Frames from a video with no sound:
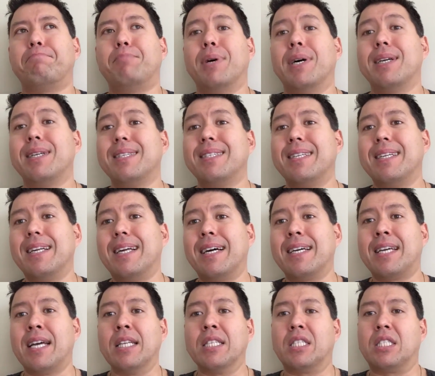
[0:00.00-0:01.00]
but
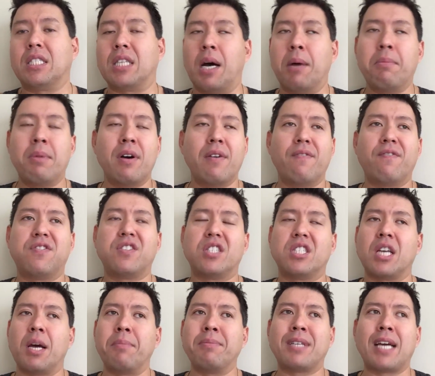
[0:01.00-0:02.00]
again, some of
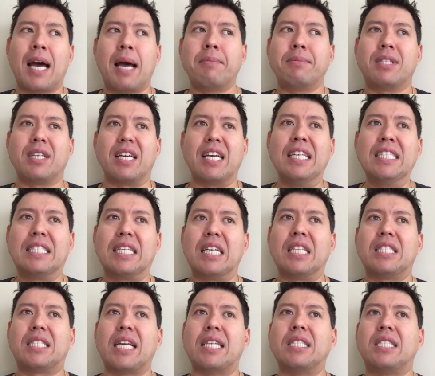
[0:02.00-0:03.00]
sometimes the
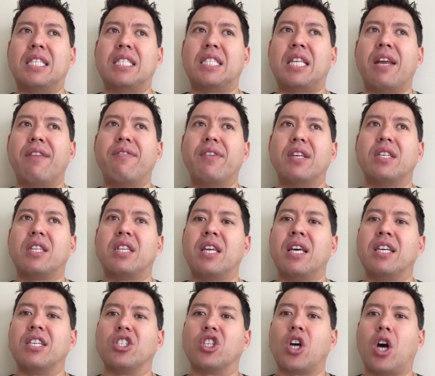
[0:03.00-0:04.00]
insulin sensitivity
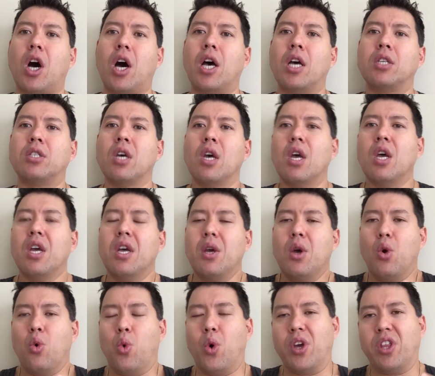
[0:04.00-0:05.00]
thing is caused
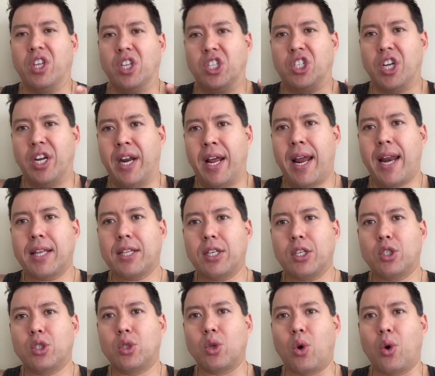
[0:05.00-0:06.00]
with a genetic
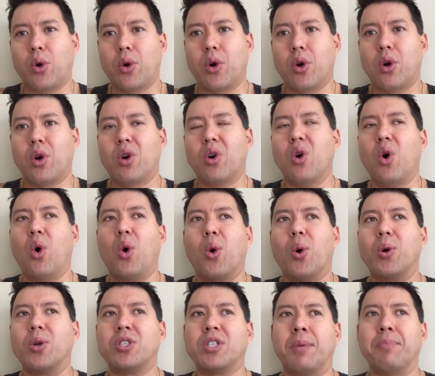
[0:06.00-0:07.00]
disorder
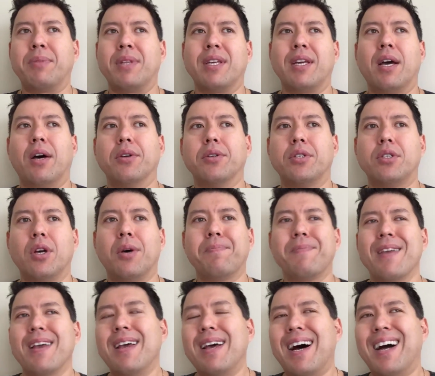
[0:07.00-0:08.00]
or something else. So
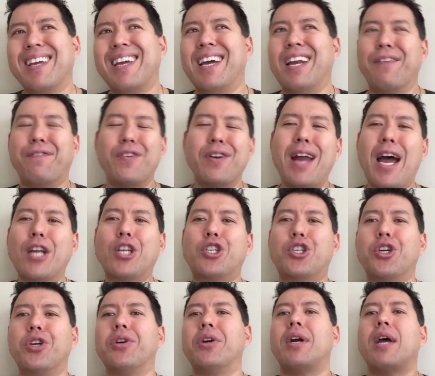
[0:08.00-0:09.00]
again, if you're not
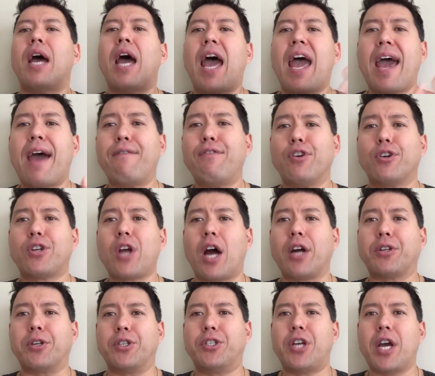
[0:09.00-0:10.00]
sure, have your
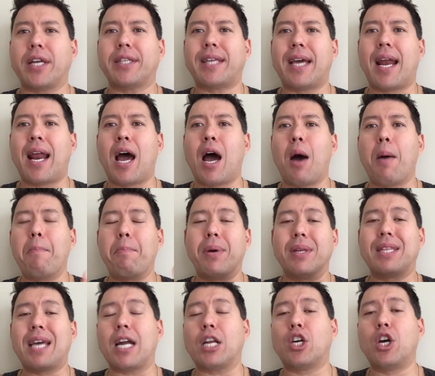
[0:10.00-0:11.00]
doctor check that out.
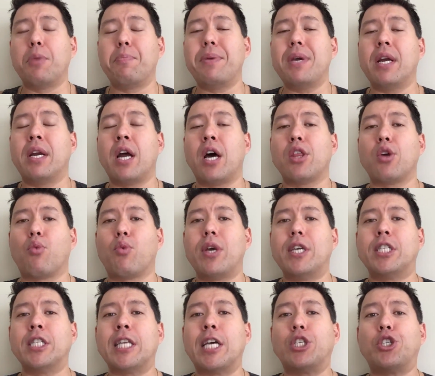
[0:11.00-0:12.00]
But that could be another
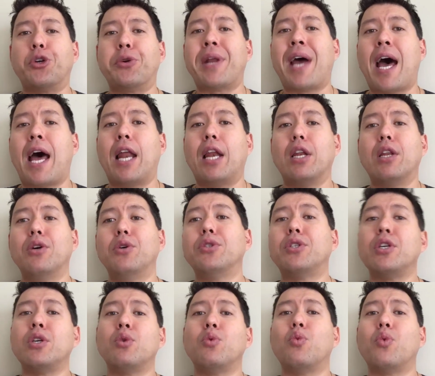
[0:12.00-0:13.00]
reason that you're not
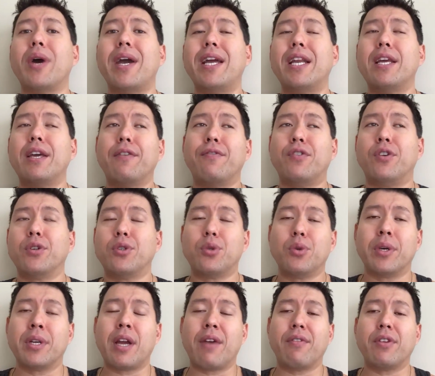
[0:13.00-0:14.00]
losing weight if you're
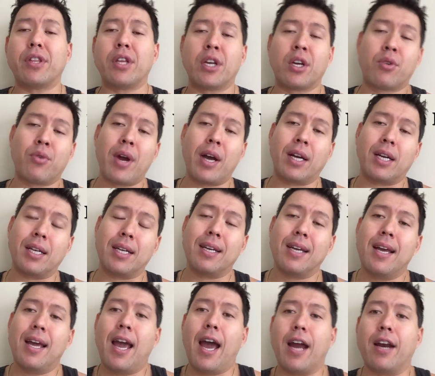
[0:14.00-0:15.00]
doing everything correctly.
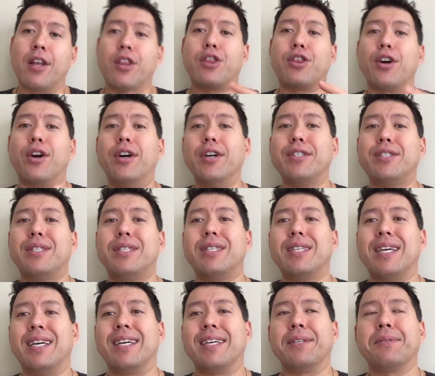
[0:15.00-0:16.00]
And the third
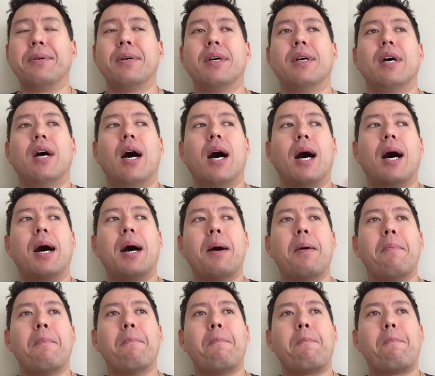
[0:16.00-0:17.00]
thing
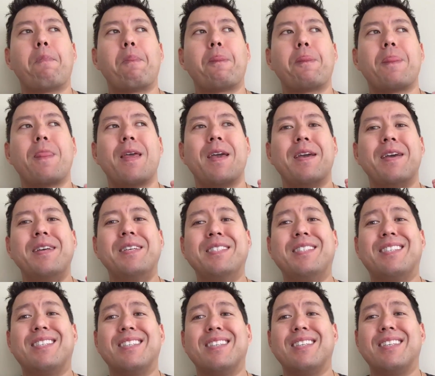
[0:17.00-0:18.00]
um,
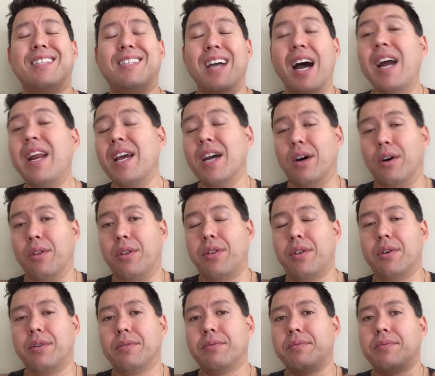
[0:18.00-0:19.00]
is gut health.